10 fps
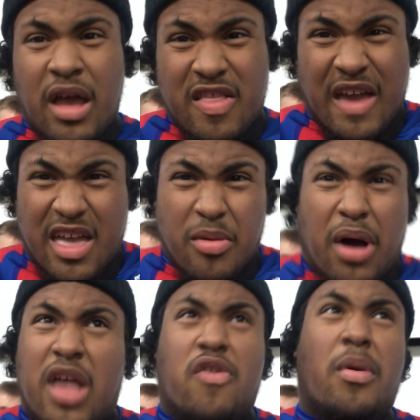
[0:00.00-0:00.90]

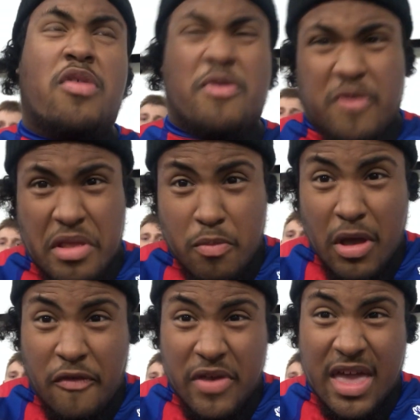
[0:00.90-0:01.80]
attacking-wise for us, between
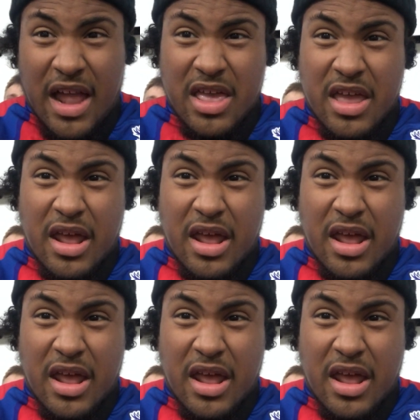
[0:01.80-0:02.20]
Wilf and Gallagher